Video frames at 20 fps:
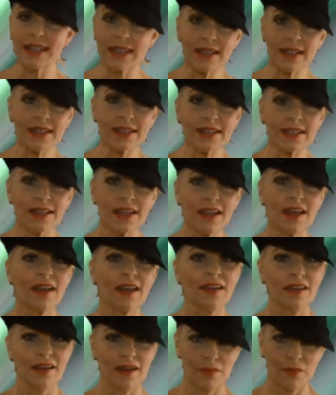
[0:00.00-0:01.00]
is
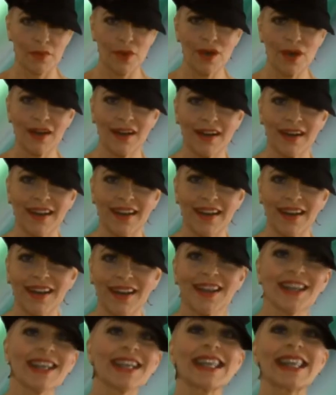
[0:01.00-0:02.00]
number 9.
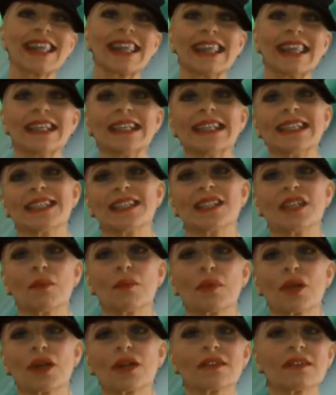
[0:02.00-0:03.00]
This
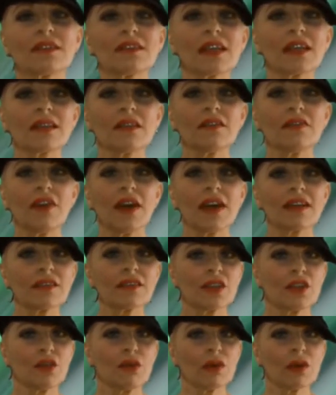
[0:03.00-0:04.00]
number
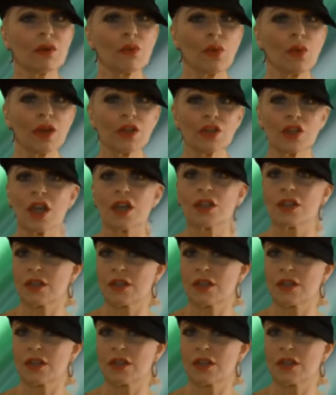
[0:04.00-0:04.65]
signifies your wish